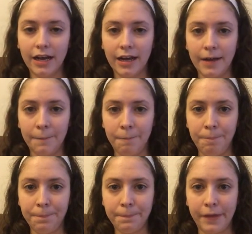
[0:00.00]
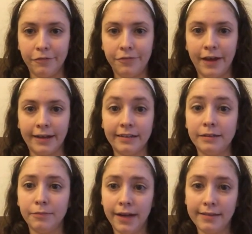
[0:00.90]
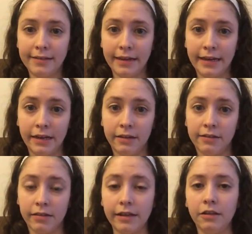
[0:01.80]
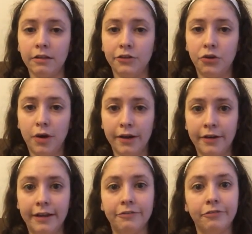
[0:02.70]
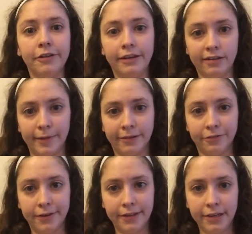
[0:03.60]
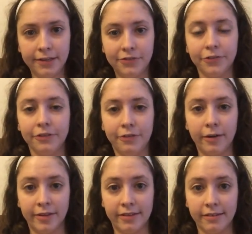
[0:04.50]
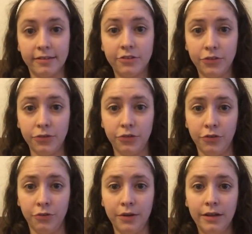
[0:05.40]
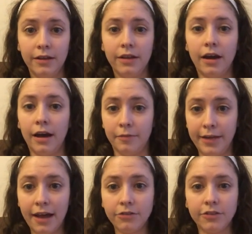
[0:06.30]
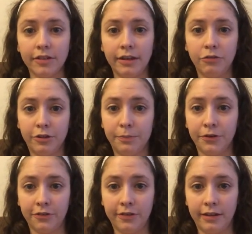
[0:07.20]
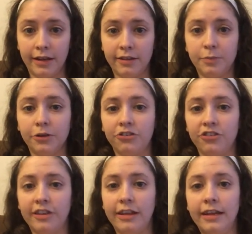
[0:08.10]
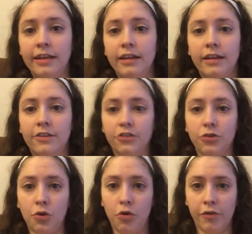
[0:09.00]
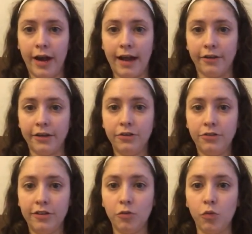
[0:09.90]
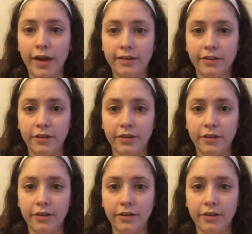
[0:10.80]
In fact, in my state, it is legally required if we dispense one of these for the pharmacist to do counseling with the person that is purchasing it, to go over how to use it, when